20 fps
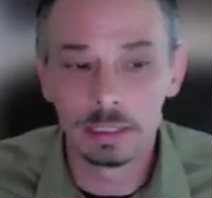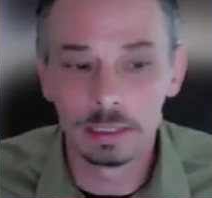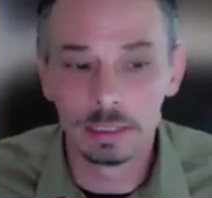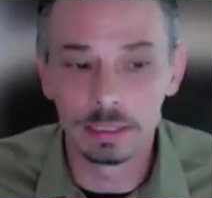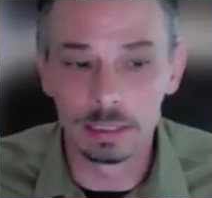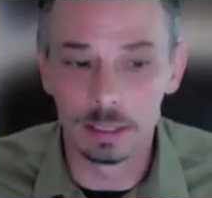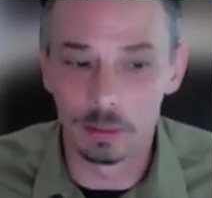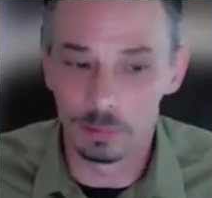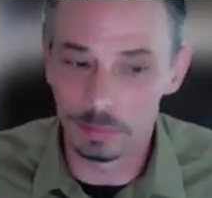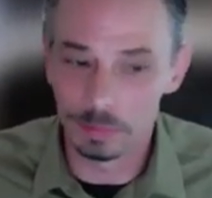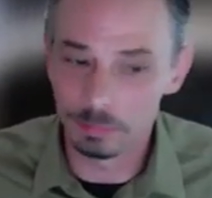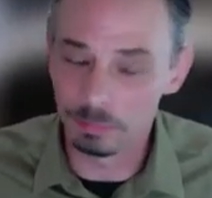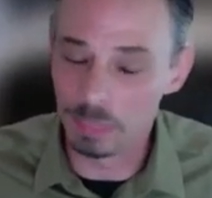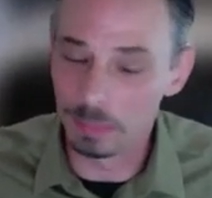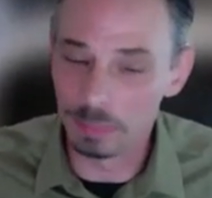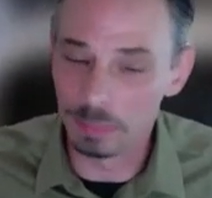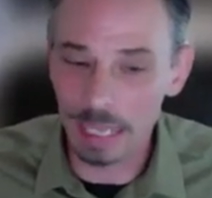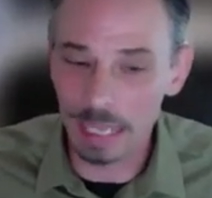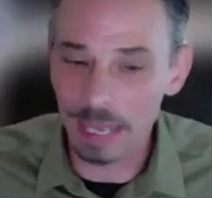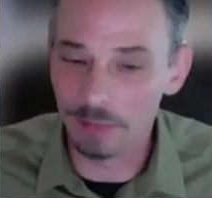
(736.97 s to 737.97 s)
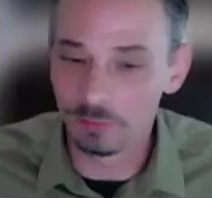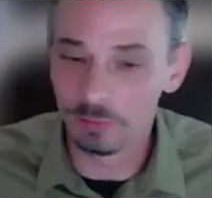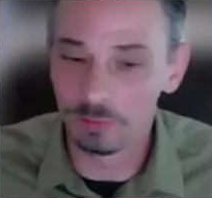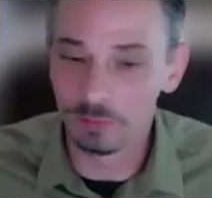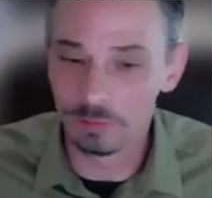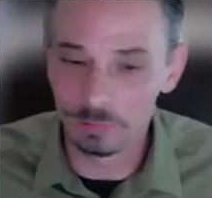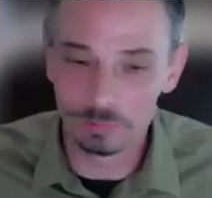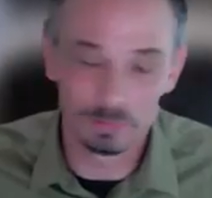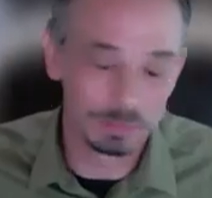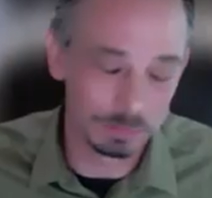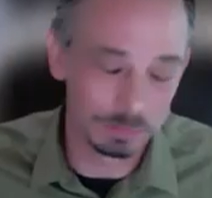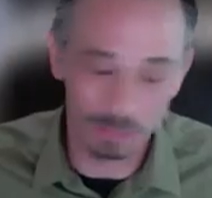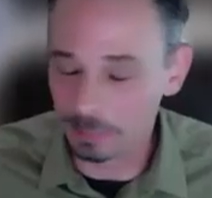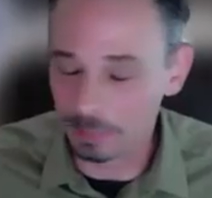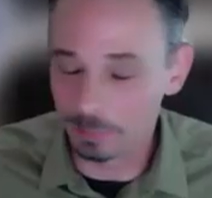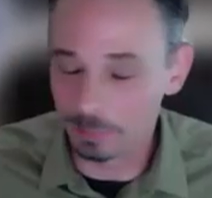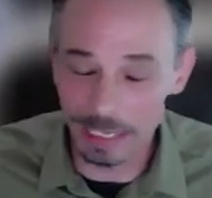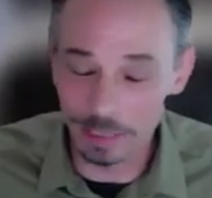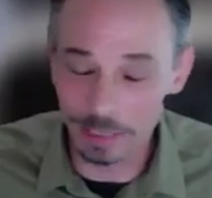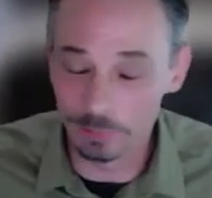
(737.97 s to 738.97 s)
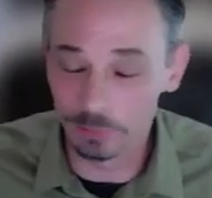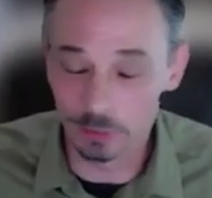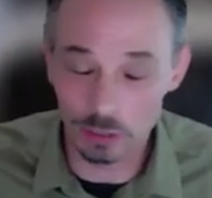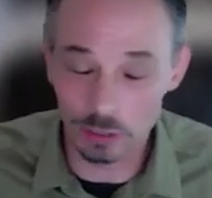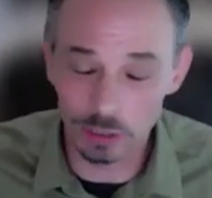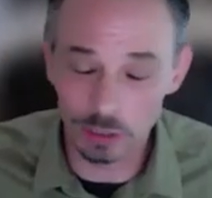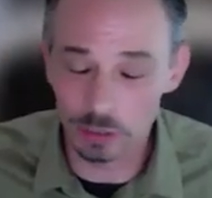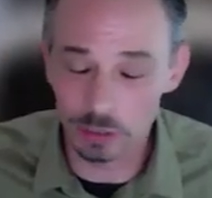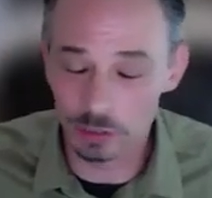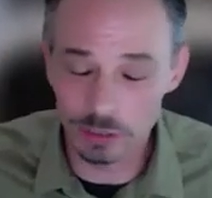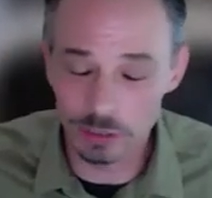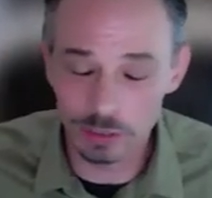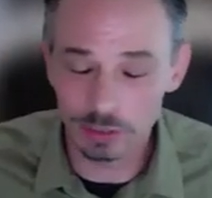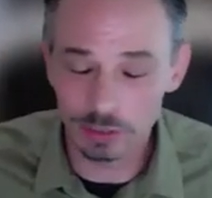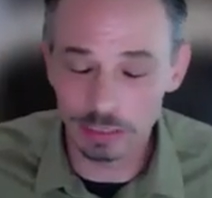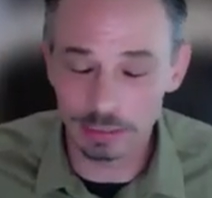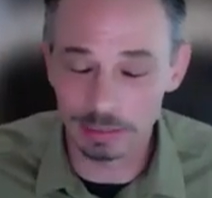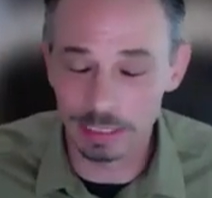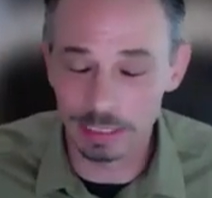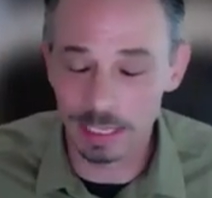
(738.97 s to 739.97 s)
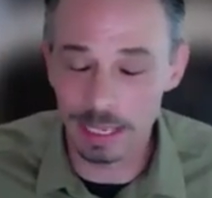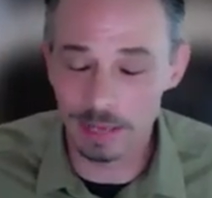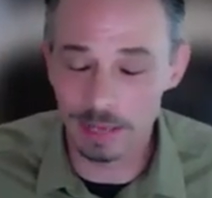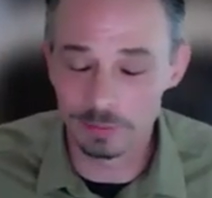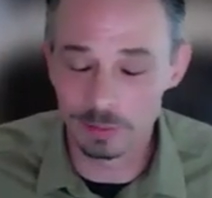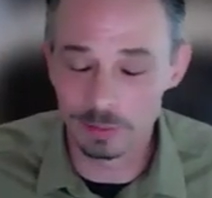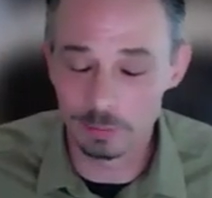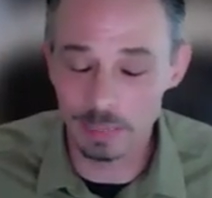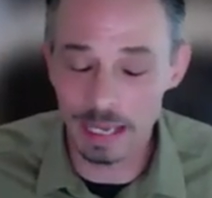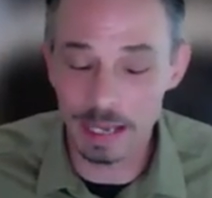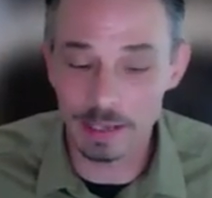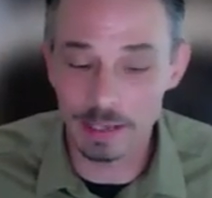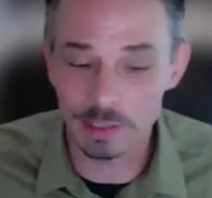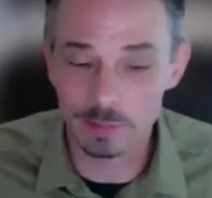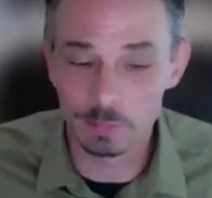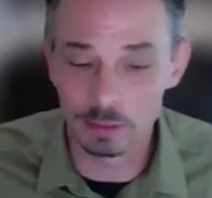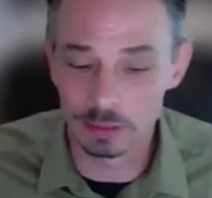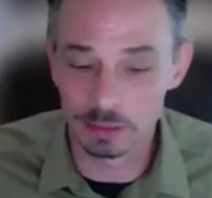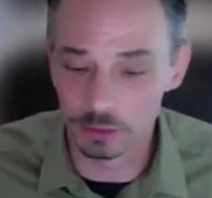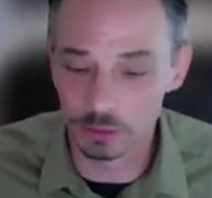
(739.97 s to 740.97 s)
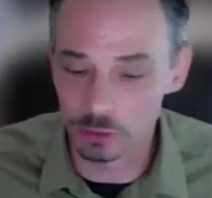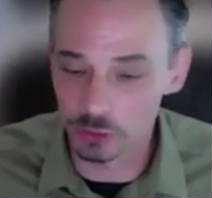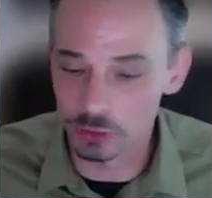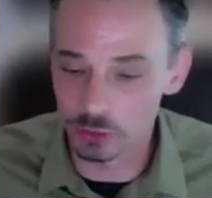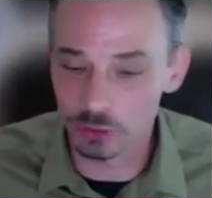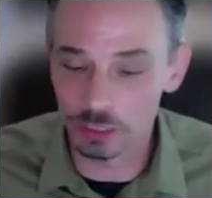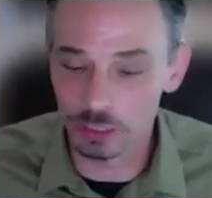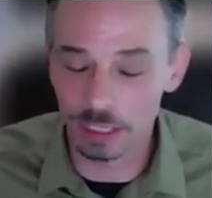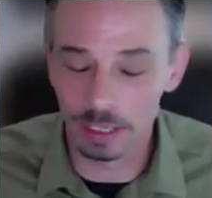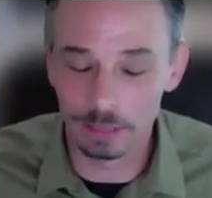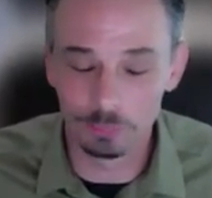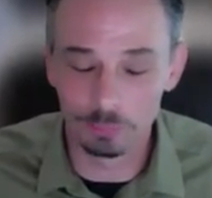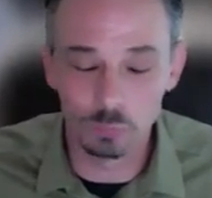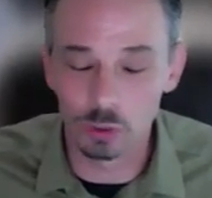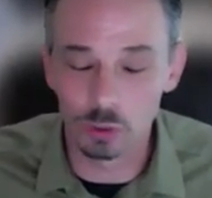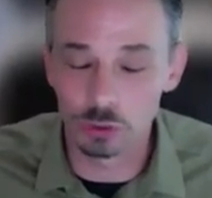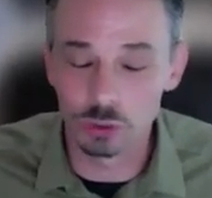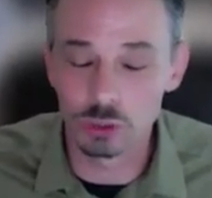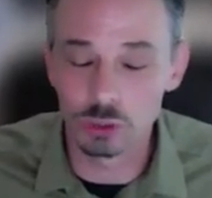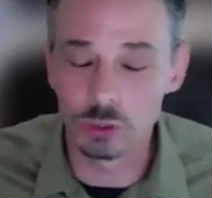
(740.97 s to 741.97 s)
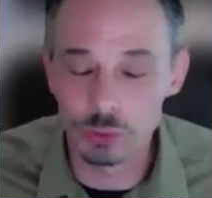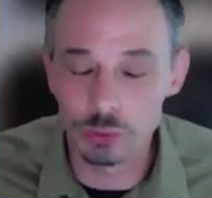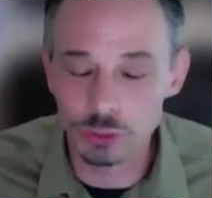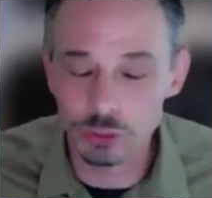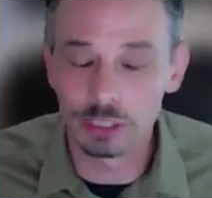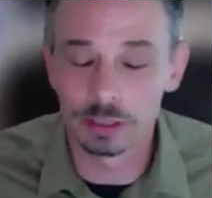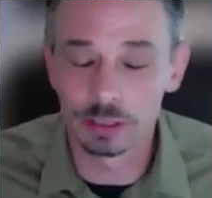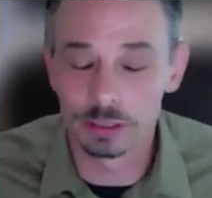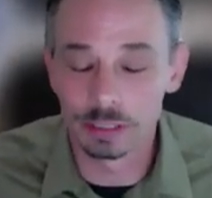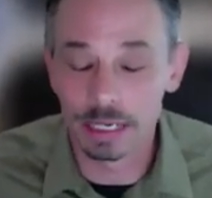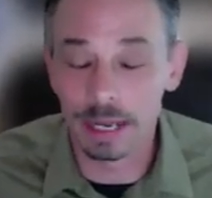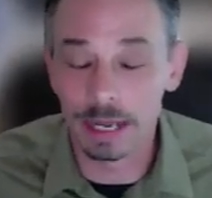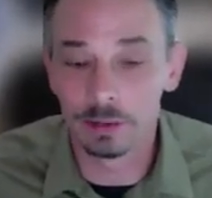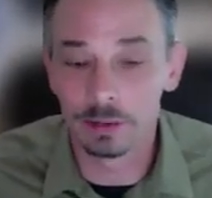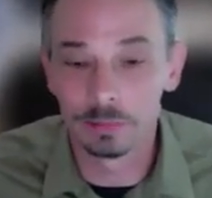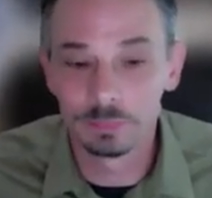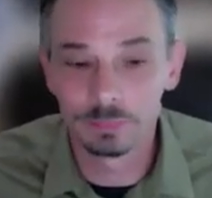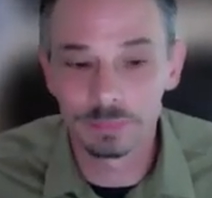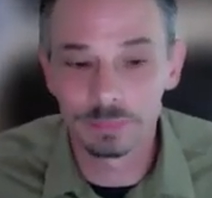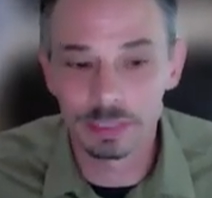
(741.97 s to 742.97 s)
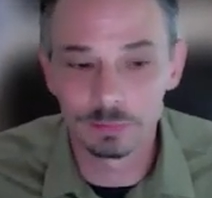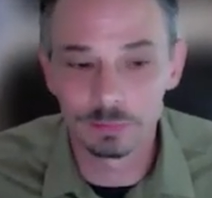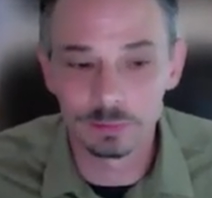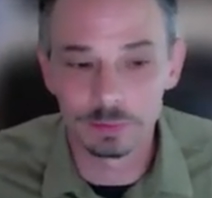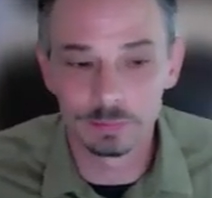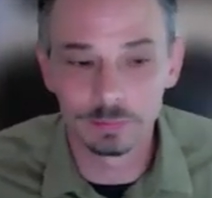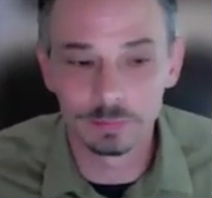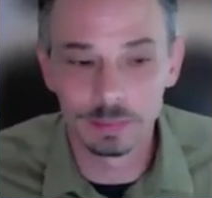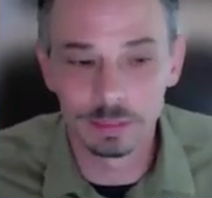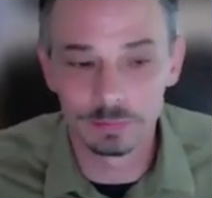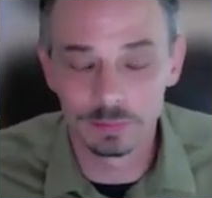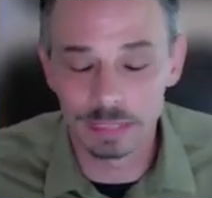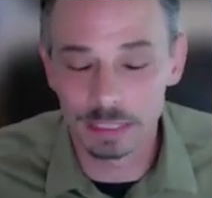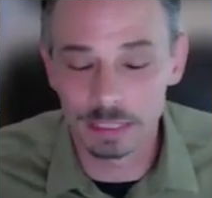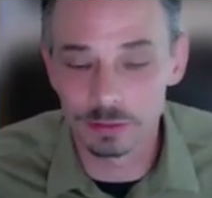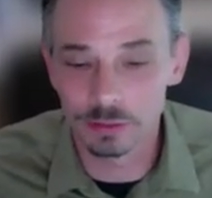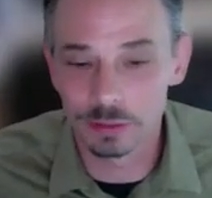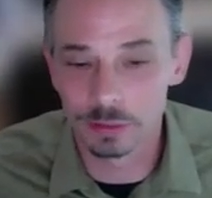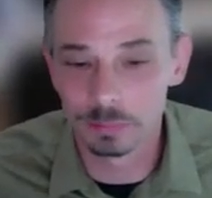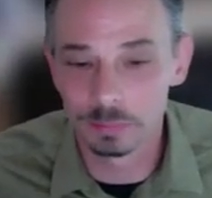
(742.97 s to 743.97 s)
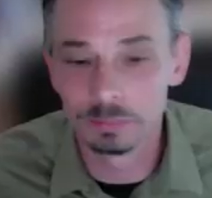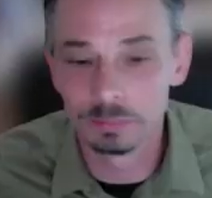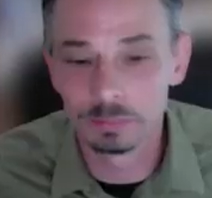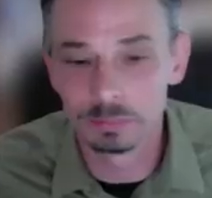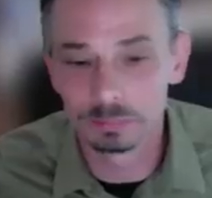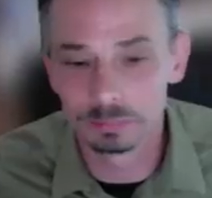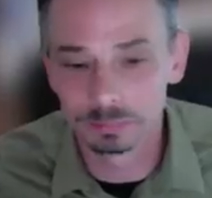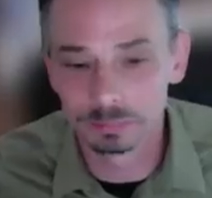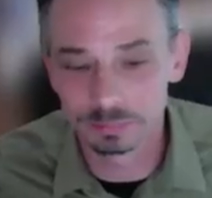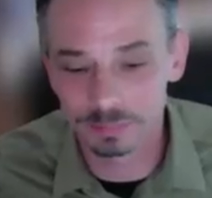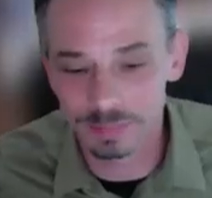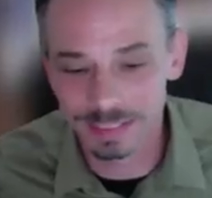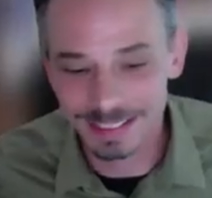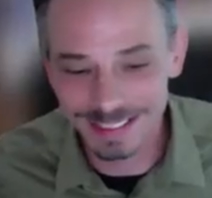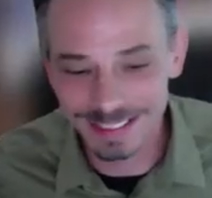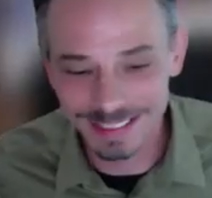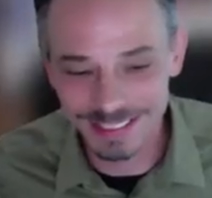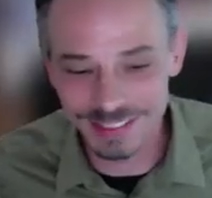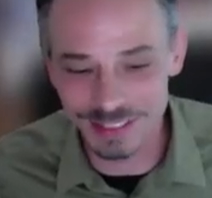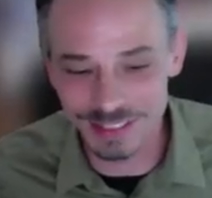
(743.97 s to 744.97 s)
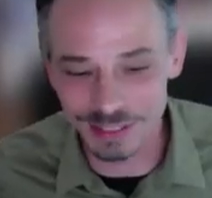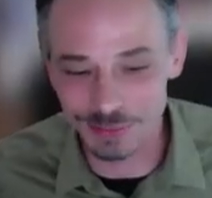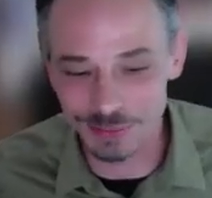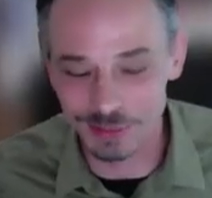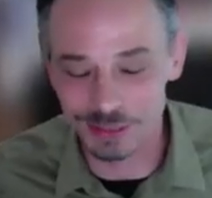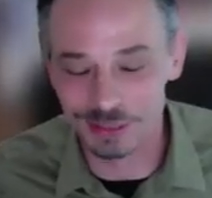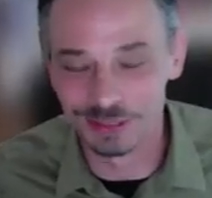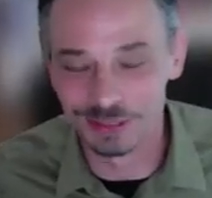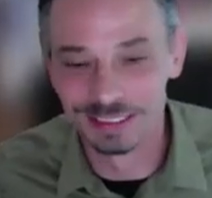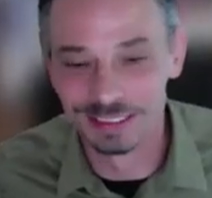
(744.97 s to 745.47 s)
you know, maybe have they may have occurred like they have in the past, but they're just uh, more juicier now, if you if that term sticks with you.